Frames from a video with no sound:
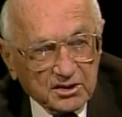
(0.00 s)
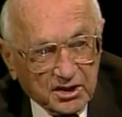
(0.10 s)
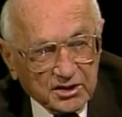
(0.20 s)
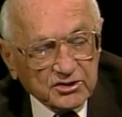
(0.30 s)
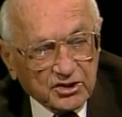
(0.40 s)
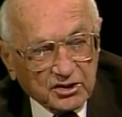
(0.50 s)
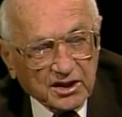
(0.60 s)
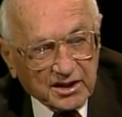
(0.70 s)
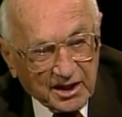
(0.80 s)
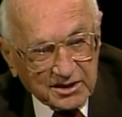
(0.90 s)
Yes,
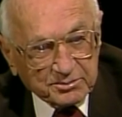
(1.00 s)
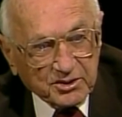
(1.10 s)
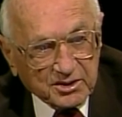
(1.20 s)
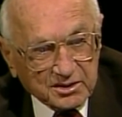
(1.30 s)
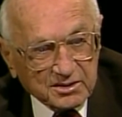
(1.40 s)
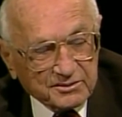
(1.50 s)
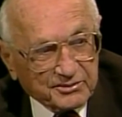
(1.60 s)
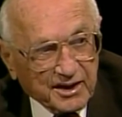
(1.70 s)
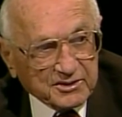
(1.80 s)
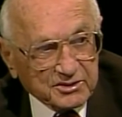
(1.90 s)
that has been a
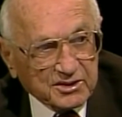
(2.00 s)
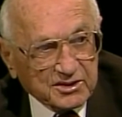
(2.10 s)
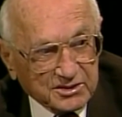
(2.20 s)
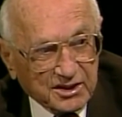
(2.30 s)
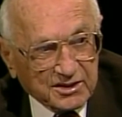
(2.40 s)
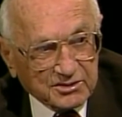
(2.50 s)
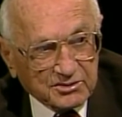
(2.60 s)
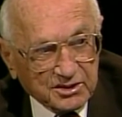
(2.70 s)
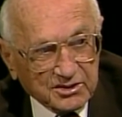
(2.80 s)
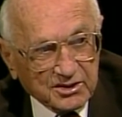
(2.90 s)
factor that has added
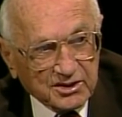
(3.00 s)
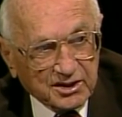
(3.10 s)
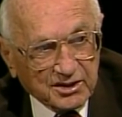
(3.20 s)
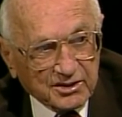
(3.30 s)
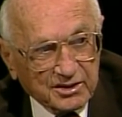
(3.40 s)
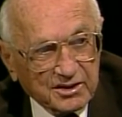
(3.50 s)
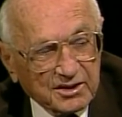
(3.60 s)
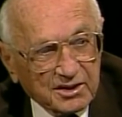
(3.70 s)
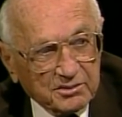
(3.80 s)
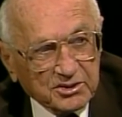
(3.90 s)
strength to the dollar.
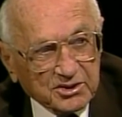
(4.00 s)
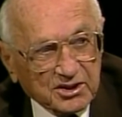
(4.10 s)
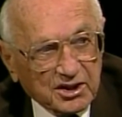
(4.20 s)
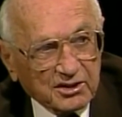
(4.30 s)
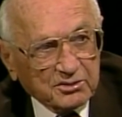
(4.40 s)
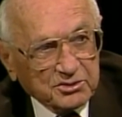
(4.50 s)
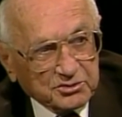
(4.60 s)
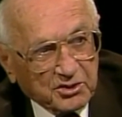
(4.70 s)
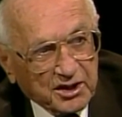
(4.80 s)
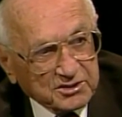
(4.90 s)
But the dollar
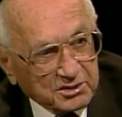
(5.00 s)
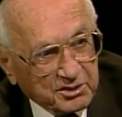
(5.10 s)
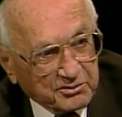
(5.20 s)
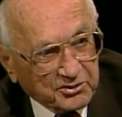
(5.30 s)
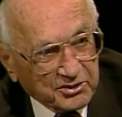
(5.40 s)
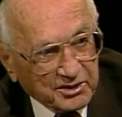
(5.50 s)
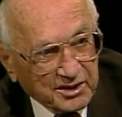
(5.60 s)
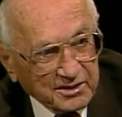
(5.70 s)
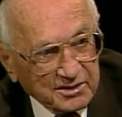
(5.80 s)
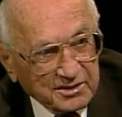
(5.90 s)
was rising before
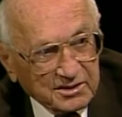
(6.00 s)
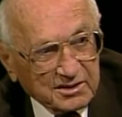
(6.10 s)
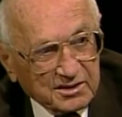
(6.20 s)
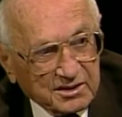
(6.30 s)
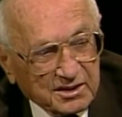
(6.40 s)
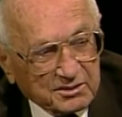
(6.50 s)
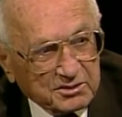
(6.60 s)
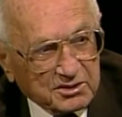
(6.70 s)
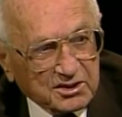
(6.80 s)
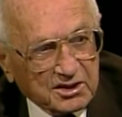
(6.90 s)
that.
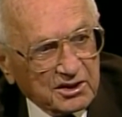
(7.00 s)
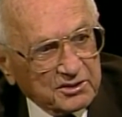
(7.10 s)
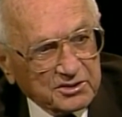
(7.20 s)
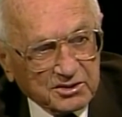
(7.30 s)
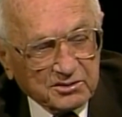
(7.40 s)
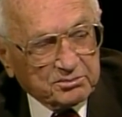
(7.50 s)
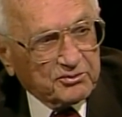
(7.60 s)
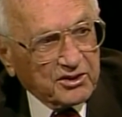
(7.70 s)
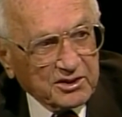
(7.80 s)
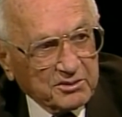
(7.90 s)
The dollar is
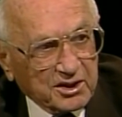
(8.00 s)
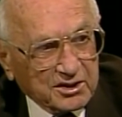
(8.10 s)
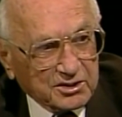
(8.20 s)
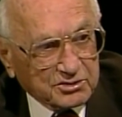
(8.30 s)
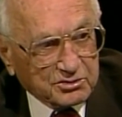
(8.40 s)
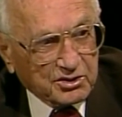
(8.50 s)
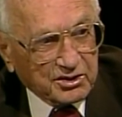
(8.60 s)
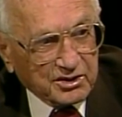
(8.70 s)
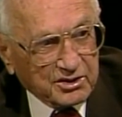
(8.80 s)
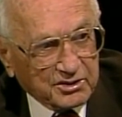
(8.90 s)
fundamentally a
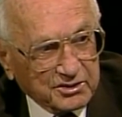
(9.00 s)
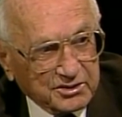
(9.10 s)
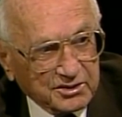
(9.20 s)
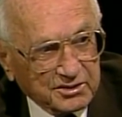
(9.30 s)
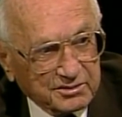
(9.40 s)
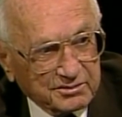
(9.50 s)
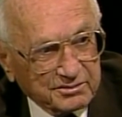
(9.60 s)
strong currency.